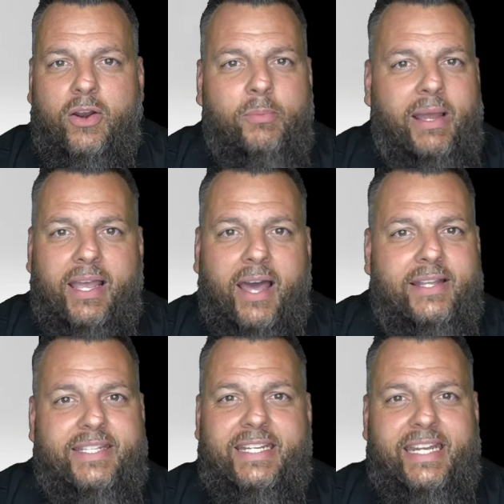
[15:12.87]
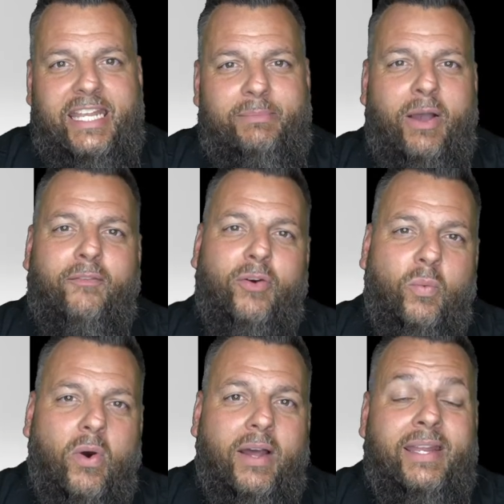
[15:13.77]
Oh my God, it's in an email. For
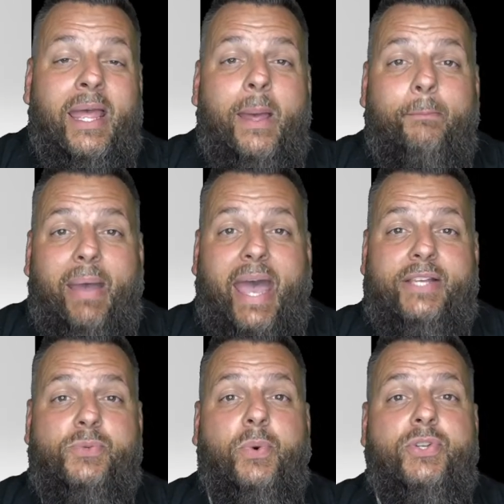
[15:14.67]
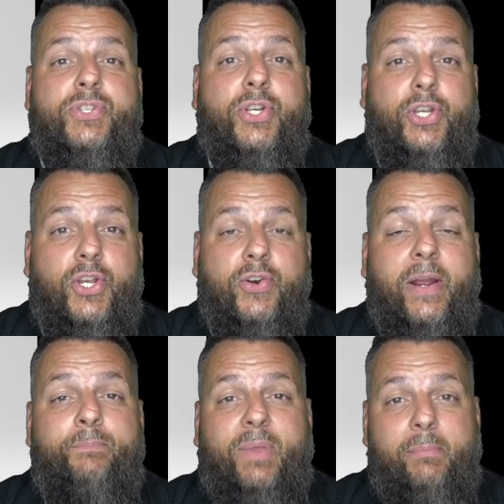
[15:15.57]
one, password secure
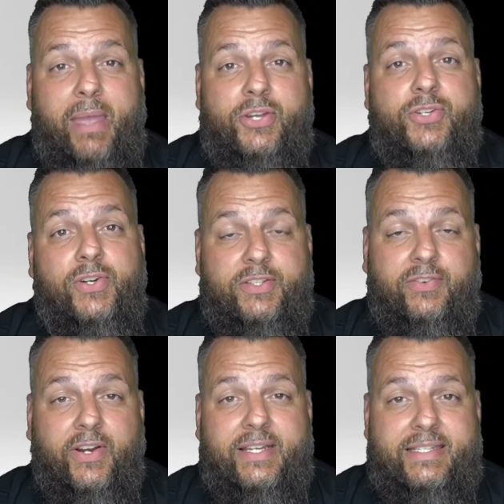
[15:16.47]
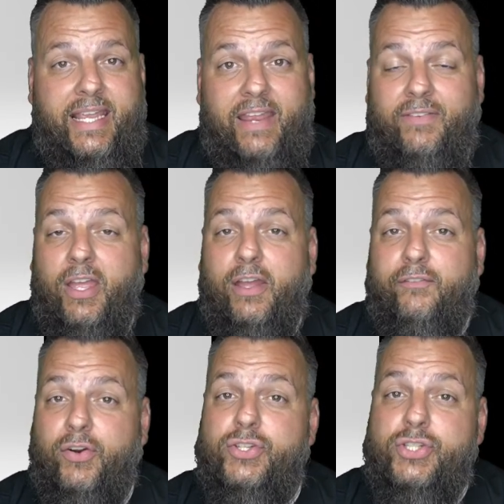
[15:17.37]
it and make sure it's very safe.
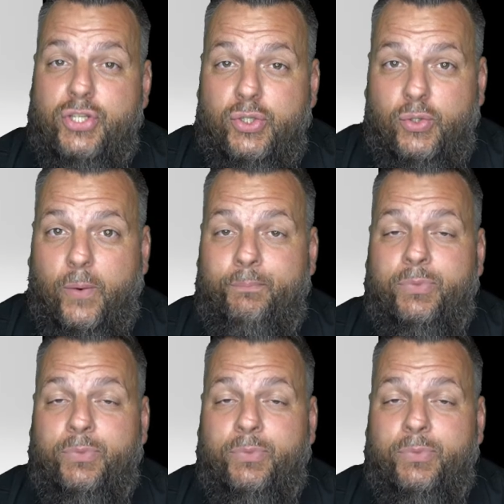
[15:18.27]
For two,